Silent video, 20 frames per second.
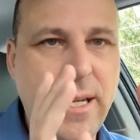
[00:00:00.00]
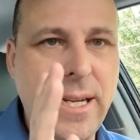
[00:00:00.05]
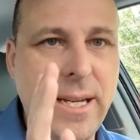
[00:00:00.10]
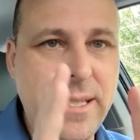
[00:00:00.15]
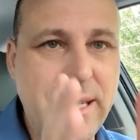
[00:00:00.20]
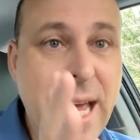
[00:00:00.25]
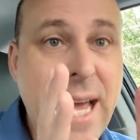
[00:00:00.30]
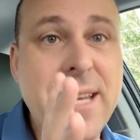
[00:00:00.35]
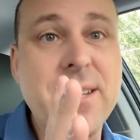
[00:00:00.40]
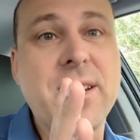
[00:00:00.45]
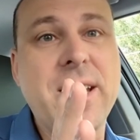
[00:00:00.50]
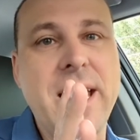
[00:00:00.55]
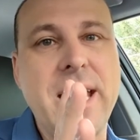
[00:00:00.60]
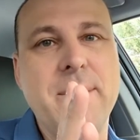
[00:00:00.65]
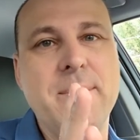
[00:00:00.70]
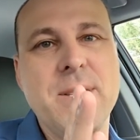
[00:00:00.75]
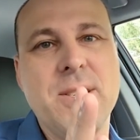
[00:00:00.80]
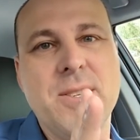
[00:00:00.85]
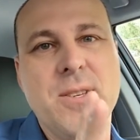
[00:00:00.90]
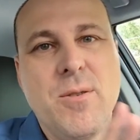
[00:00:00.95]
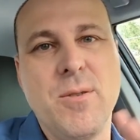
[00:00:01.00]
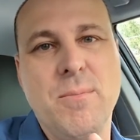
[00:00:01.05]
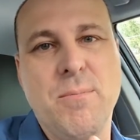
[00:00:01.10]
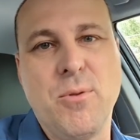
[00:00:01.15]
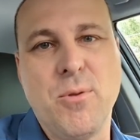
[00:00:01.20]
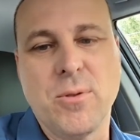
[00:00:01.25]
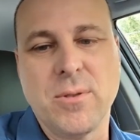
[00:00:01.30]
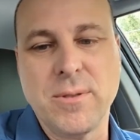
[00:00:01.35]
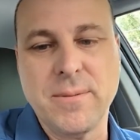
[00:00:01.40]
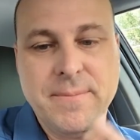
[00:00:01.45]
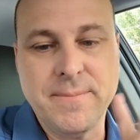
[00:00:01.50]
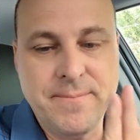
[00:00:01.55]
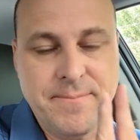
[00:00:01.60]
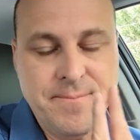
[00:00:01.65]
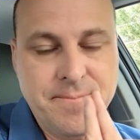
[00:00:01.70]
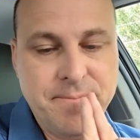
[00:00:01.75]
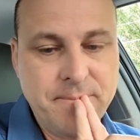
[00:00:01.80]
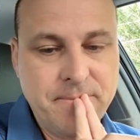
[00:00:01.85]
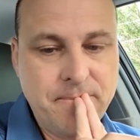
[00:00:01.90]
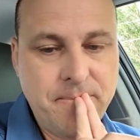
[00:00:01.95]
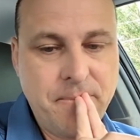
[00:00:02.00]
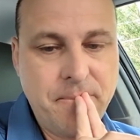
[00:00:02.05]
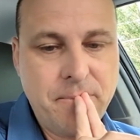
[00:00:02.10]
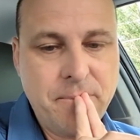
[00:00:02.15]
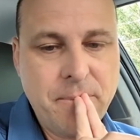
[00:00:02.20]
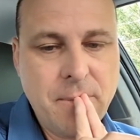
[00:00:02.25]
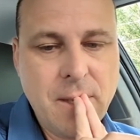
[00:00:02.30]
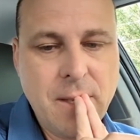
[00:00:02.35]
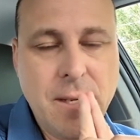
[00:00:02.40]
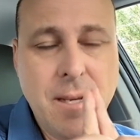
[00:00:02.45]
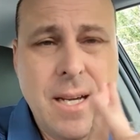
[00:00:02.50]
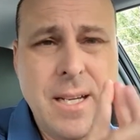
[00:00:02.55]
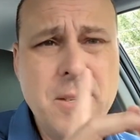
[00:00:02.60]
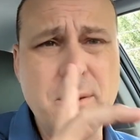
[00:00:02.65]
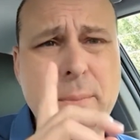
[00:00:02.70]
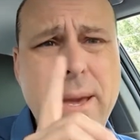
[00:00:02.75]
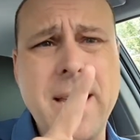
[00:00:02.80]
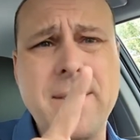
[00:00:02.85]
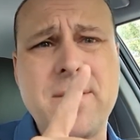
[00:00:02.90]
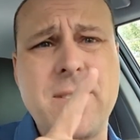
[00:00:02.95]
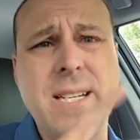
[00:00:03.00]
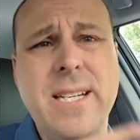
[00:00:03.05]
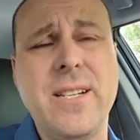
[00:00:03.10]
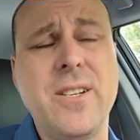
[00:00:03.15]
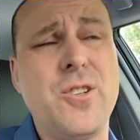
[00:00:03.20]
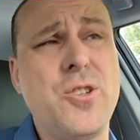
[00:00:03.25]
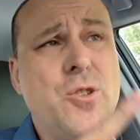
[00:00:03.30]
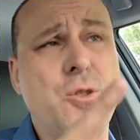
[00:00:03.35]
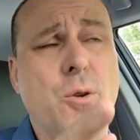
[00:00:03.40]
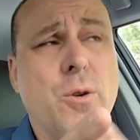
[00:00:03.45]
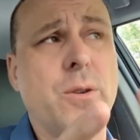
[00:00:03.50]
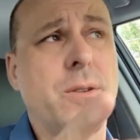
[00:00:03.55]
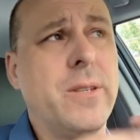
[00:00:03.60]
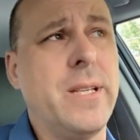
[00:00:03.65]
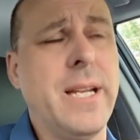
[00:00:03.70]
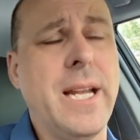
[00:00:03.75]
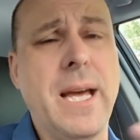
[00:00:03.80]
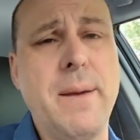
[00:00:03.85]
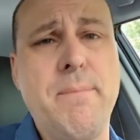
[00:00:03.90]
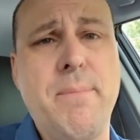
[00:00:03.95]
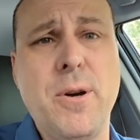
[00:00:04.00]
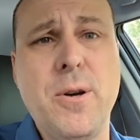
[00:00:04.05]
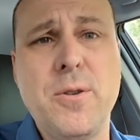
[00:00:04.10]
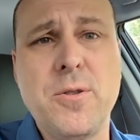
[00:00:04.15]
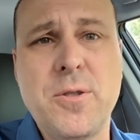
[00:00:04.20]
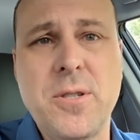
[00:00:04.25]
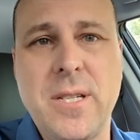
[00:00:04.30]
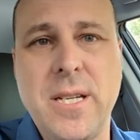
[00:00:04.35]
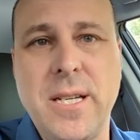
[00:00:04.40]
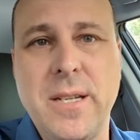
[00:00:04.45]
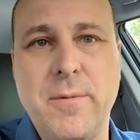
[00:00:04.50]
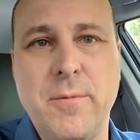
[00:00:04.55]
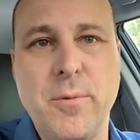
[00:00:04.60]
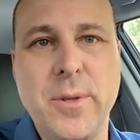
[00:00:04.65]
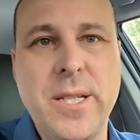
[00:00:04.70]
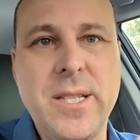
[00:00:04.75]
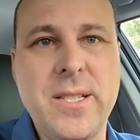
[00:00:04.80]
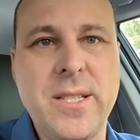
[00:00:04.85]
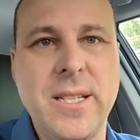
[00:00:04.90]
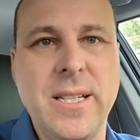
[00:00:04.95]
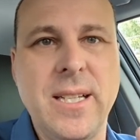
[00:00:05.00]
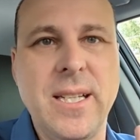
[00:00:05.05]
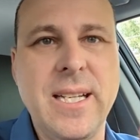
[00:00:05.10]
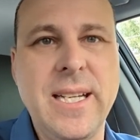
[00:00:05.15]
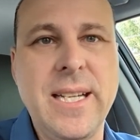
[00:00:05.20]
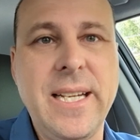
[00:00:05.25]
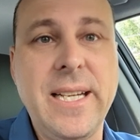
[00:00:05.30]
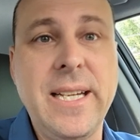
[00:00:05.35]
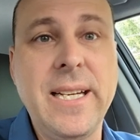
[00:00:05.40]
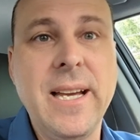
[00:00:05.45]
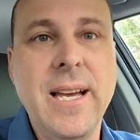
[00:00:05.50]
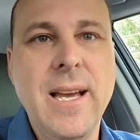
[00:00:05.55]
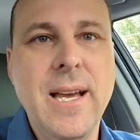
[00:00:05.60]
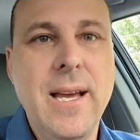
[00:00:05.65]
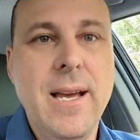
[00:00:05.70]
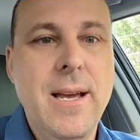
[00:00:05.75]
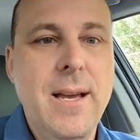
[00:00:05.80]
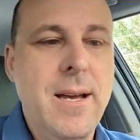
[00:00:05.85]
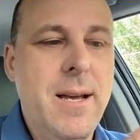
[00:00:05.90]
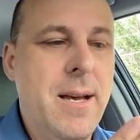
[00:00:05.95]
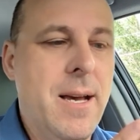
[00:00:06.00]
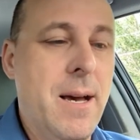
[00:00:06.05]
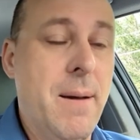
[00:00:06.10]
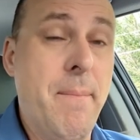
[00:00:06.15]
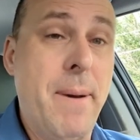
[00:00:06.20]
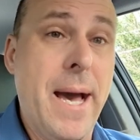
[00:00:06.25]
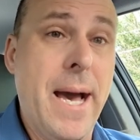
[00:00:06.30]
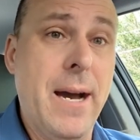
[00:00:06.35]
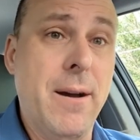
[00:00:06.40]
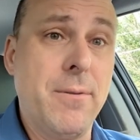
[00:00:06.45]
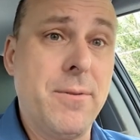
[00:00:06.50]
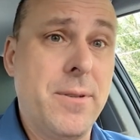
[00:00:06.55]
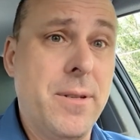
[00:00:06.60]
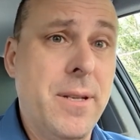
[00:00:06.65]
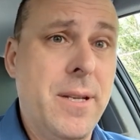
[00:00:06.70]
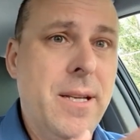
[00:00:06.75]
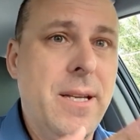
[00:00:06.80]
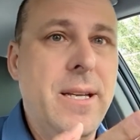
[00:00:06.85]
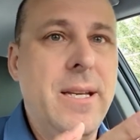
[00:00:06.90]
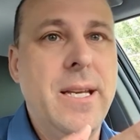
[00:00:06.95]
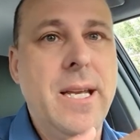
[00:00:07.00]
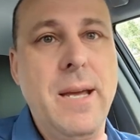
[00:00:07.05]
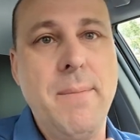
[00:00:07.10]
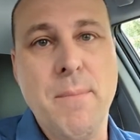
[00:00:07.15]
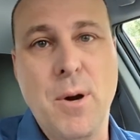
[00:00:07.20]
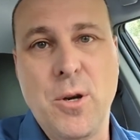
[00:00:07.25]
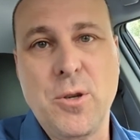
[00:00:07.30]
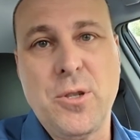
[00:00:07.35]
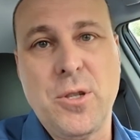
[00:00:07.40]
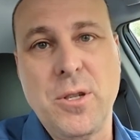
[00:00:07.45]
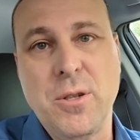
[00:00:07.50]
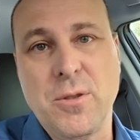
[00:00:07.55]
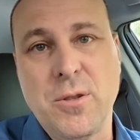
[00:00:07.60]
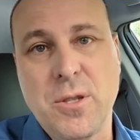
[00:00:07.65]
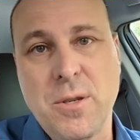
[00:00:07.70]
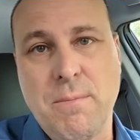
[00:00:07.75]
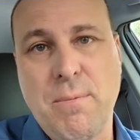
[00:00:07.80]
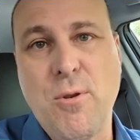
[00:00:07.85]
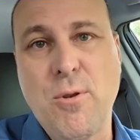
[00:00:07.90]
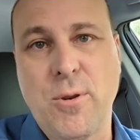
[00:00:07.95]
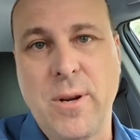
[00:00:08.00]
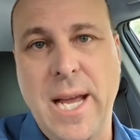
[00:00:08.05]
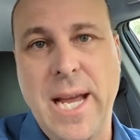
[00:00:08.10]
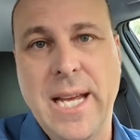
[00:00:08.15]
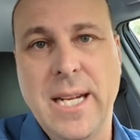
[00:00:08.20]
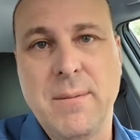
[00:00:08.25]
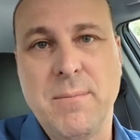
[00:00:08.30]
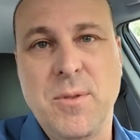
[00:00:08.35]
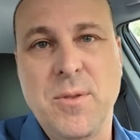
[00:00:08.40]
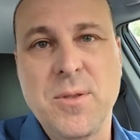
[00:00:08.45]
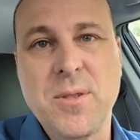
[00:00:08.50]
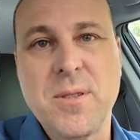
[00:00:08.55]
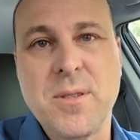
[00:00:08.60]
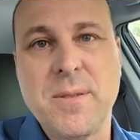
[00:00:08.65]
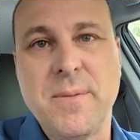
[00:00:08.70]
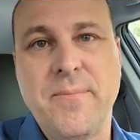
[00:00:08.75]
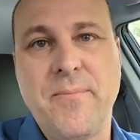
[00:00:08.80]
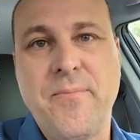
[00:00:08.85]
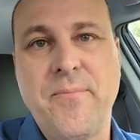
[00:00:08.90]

a dash cam is so important. Uh, you may have seen a short that I posted recently about emotional support animals